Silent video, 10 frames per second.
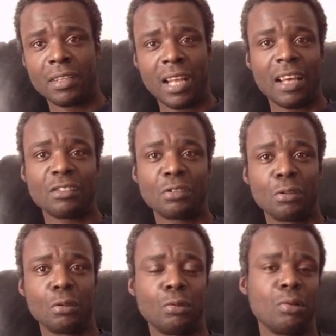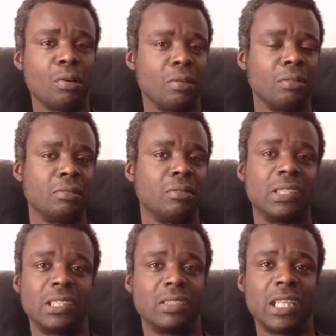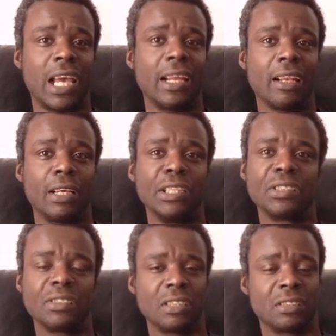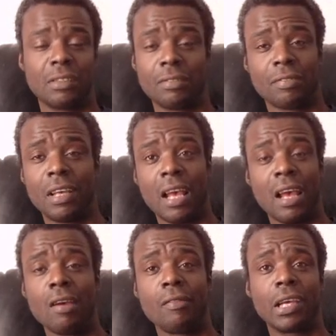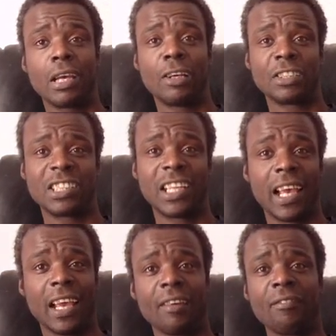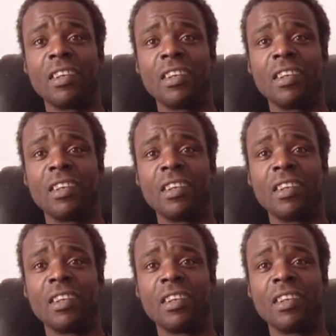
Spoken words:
natural daylight, as if overcast day,